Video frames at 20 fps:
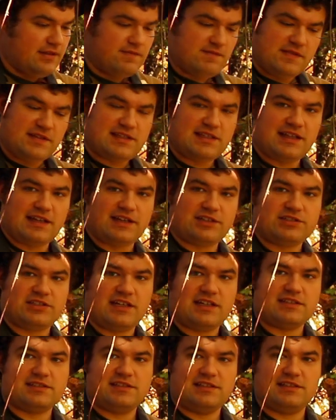this thing actually
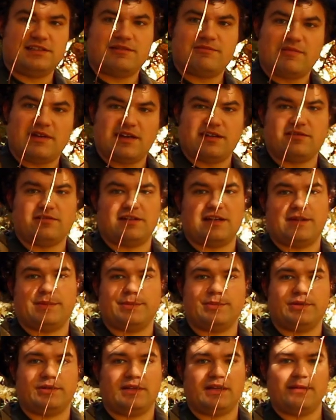has decent macro
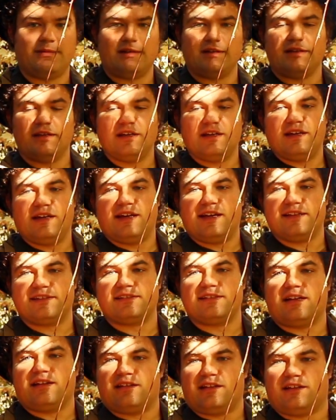capability. I mean, it's
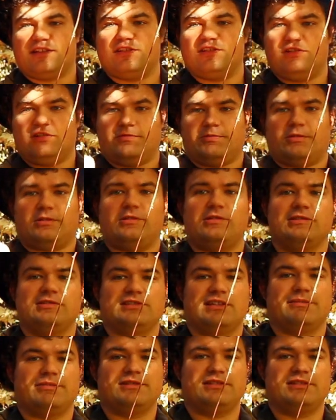not like super close up.